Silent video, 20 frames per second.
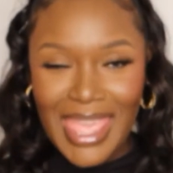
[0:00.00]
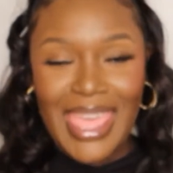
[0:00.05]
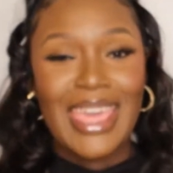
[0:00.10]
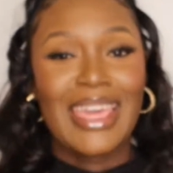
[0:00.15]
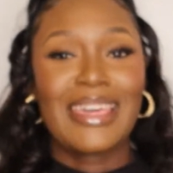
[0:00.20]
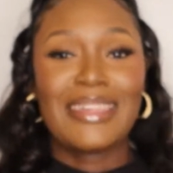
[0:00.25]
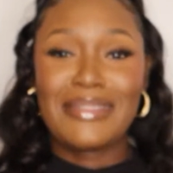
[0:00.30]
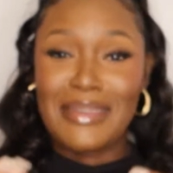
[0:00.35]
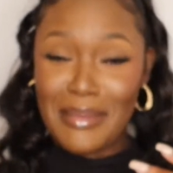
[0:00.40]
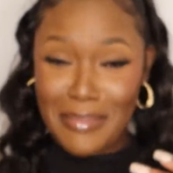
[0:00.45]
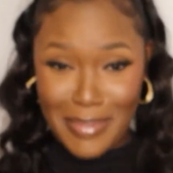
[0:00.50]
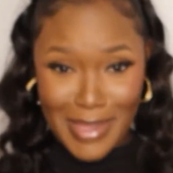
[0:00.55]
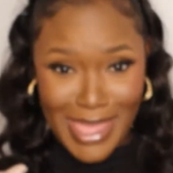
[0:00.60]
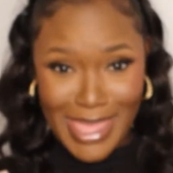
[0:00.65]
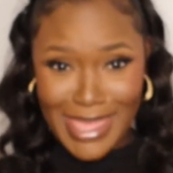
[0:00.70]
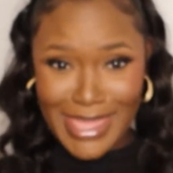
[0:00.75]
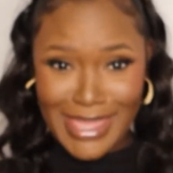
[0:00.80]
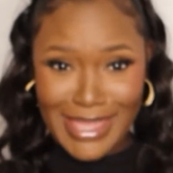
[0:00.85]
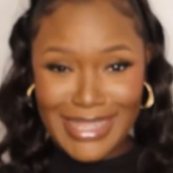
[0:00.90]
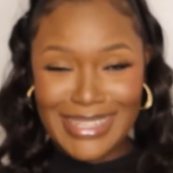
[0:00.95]
the
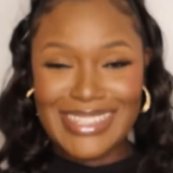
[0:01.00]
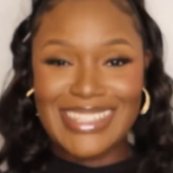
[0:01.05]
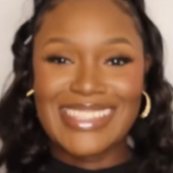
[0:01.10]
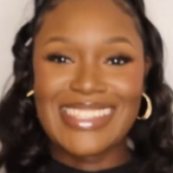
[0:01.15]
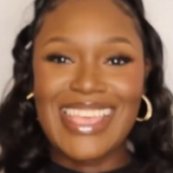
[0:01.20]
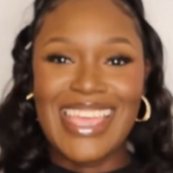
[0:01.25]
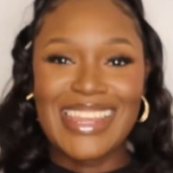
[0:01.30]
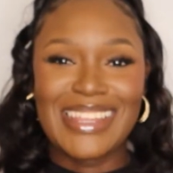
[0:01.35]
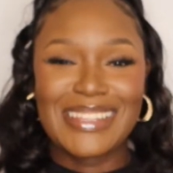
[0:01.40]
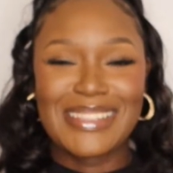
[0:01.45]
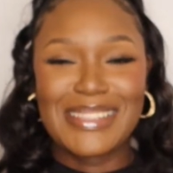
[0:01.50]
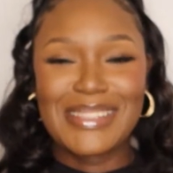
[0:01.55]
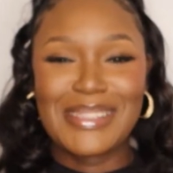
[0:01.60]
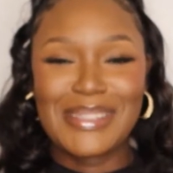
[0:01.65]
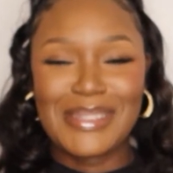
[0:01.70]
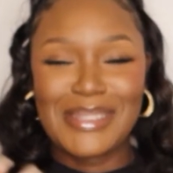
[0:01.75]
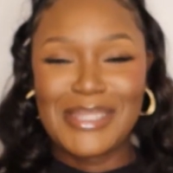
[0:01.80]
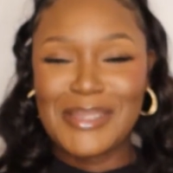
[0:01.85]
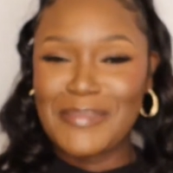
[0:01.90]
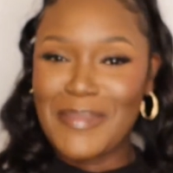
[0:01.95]
Bay decided
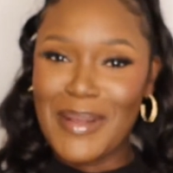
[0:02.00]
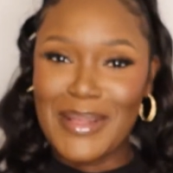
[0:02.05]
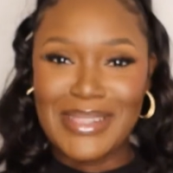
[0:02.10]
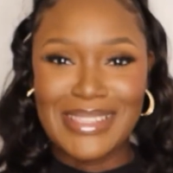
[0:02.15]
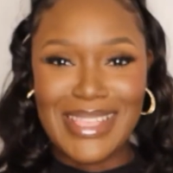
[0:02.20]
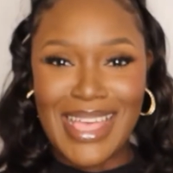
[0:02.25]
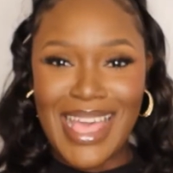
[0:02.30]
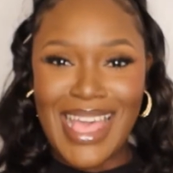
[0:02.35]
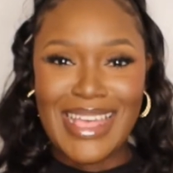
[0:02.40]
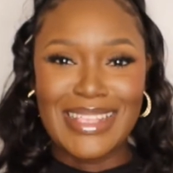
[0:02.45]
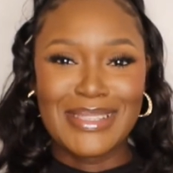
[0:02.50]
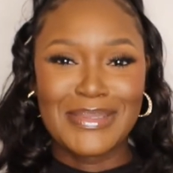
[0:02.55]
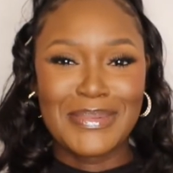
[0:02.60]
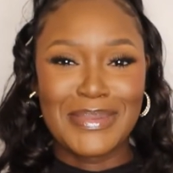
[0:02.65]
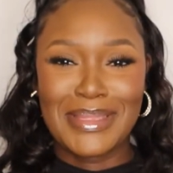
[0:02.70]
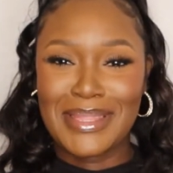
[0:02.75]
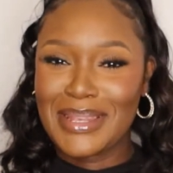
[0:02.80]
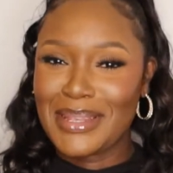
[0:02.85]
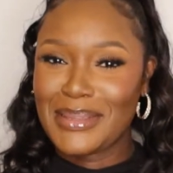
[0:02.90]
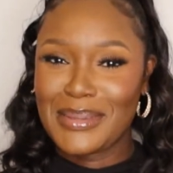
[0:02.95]
to sponsor us
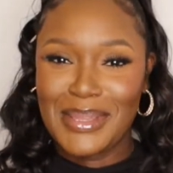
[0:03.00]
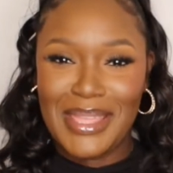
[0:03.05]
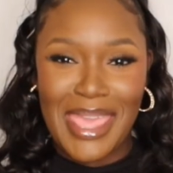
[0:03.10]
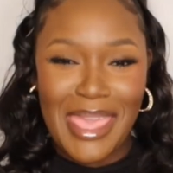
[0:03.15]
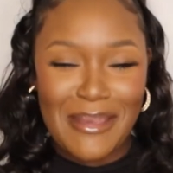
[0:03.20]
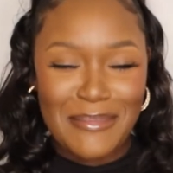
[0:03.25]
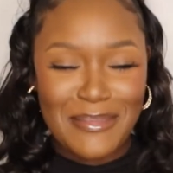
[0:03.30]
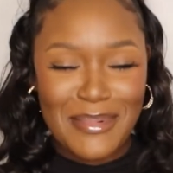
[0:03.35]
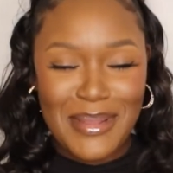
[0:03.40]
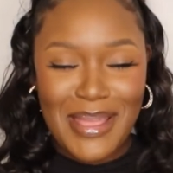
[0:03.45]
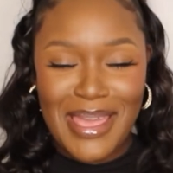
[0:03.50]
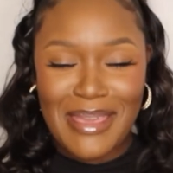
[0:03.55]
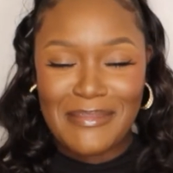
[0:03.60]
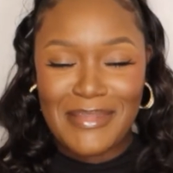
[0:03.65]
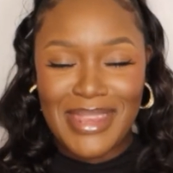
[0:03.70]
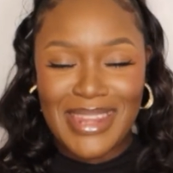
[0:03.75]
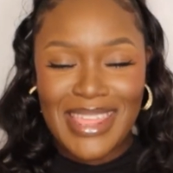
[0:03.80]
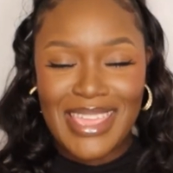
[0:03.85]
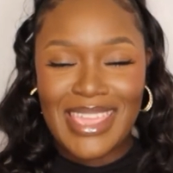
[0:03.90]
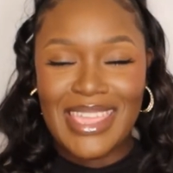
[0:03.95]
with a little camera. I
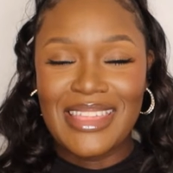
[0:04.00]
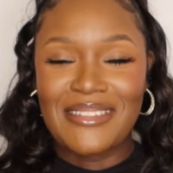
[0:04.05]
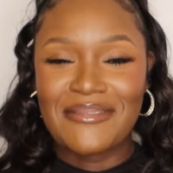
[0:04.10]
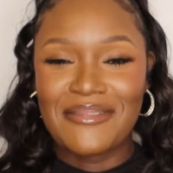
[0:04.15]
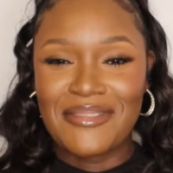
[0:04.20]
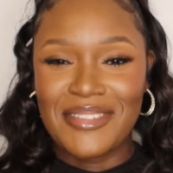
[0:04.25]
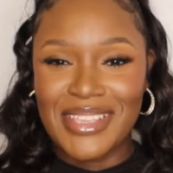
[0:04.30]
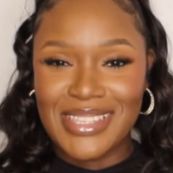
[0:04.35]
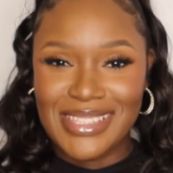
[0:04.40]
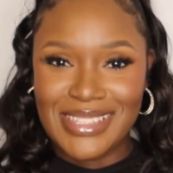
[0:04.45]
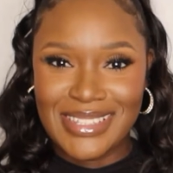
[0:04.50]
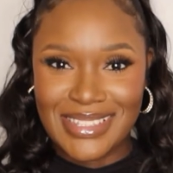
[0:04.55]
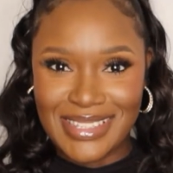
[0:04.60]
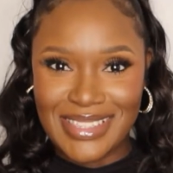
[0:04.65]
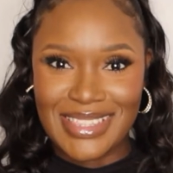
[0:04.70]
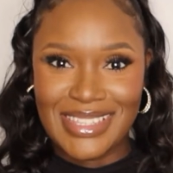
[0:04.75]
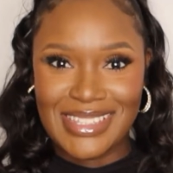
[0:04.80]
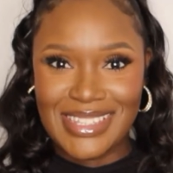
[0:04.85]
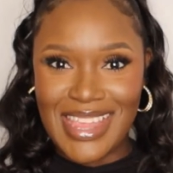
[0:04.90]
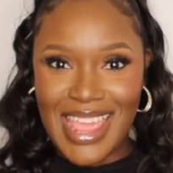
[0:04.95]
mean, he invested in
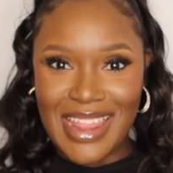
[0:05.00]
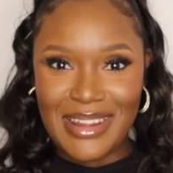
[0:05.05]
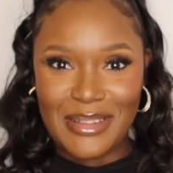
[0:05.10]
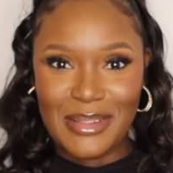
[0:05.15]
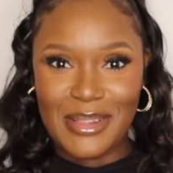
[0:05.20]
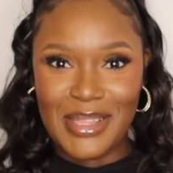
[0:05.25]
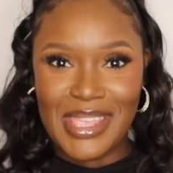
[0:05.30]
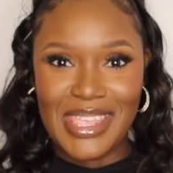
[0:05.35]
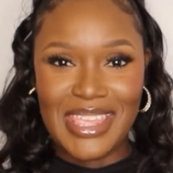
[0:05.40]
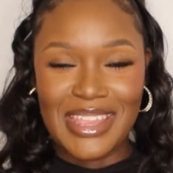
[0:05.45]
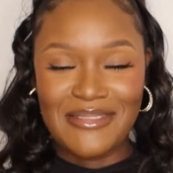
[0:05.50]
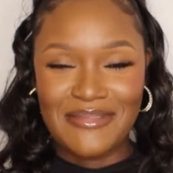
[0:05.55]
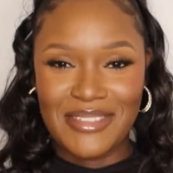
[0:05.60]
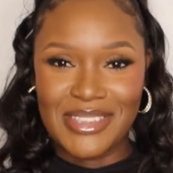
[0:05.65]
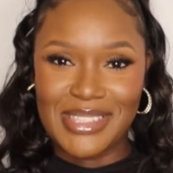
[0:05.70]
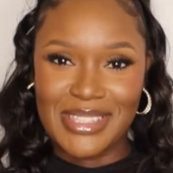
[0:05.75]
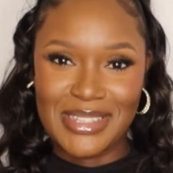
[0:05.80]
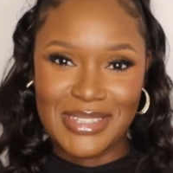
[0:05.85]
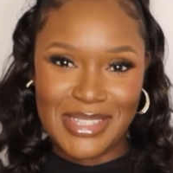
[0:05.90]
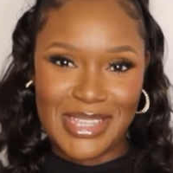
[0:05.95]
the channel, he
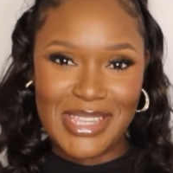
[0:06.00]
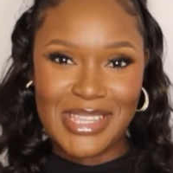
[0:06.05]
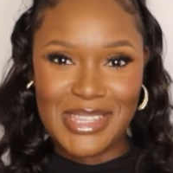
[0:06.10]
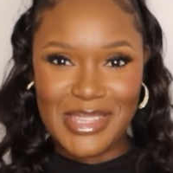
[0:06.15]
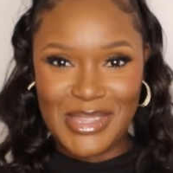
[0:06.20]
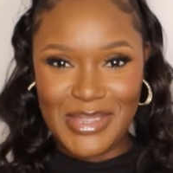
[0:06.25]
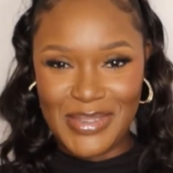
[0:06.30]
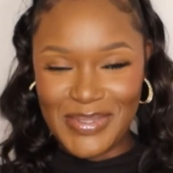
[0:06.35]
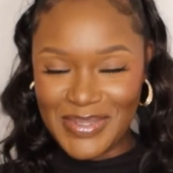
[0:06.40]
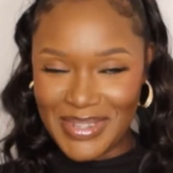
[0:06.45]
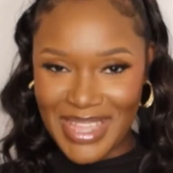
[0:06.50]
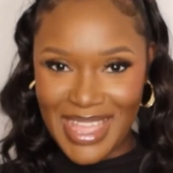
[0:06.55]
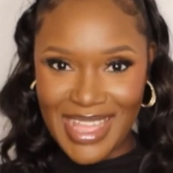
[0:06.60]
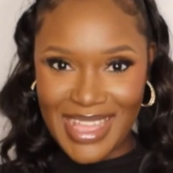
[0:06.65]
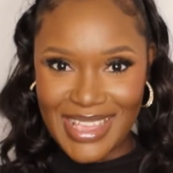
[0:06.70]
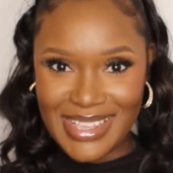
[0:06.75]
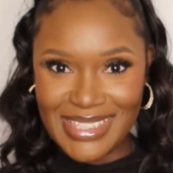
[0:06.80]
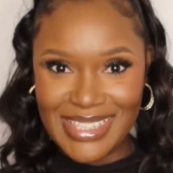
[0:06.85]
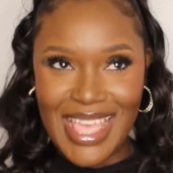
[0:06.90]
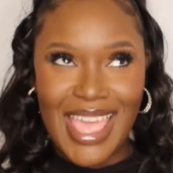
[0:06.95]
invested in you
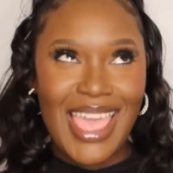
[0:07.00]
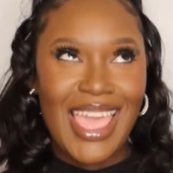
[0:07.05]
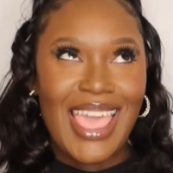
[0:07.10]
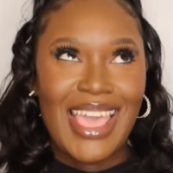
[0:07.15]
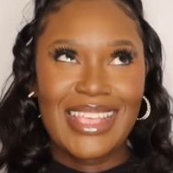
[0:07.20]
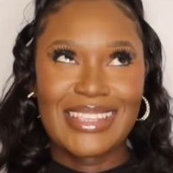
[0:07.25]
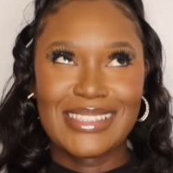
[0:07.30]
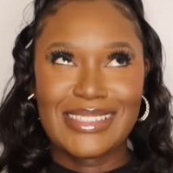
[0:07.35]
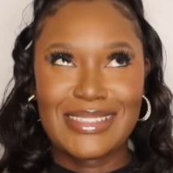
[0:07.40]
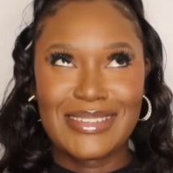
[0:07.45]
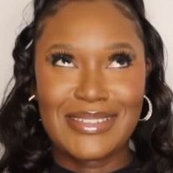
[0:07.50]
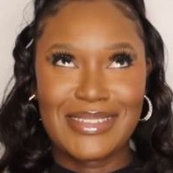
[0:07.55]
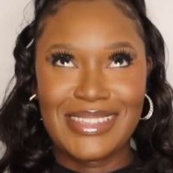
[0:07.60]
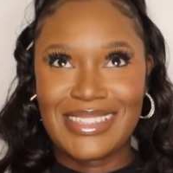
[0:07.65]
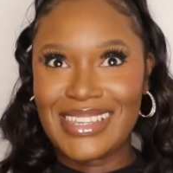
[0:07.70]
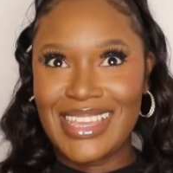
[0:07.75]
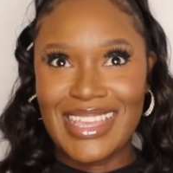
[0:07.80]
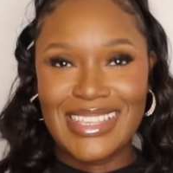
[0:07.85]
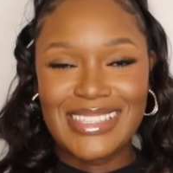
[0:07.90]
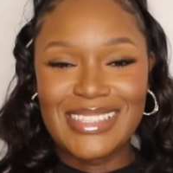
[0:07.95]
guys. So
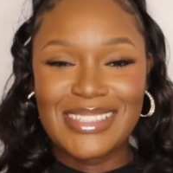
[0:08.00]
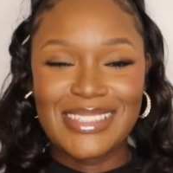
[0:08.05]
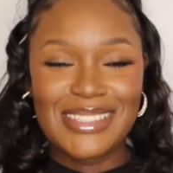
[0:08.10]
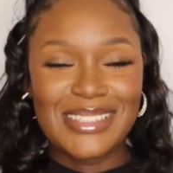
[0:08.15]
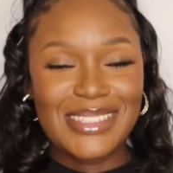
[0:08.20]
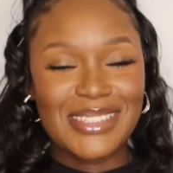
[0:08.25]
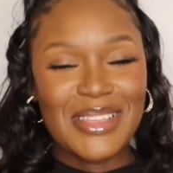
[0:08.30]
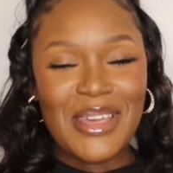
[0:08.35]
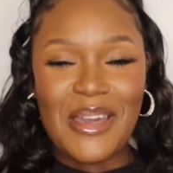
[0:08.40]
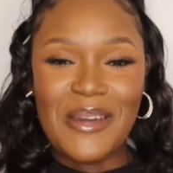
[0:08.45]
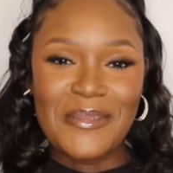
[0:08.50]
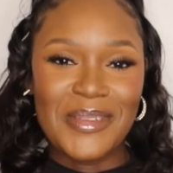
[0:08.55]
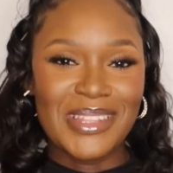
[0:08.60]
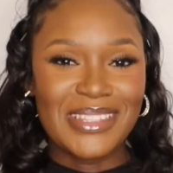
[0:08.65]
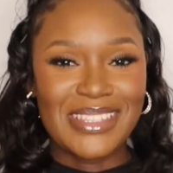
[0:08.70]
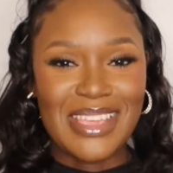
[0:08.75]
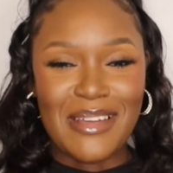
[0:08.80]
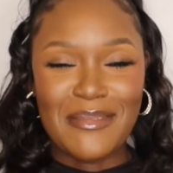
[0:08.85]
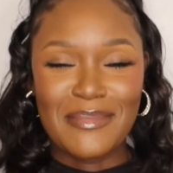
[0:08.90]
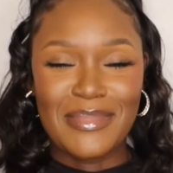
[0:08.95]
you guys should just comment
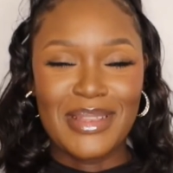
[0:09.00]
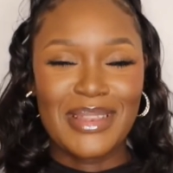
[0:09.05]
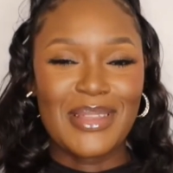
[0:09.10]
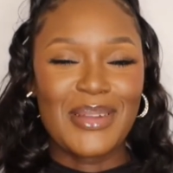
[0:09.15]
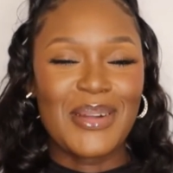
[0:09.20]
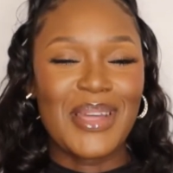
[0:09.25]
down below